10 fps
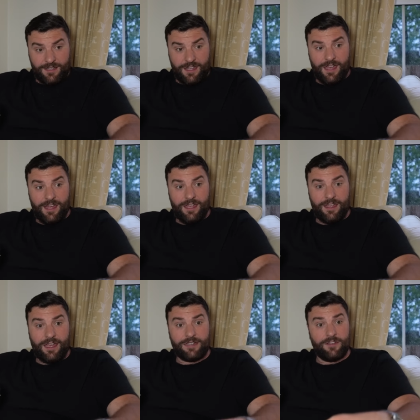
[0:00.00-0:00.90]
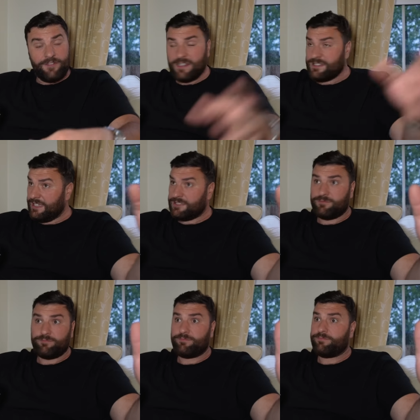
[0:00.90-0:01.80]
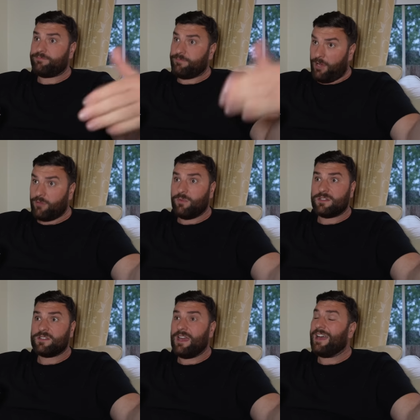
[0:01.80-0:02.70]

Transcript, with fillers: uh, and the fights he has onwards there,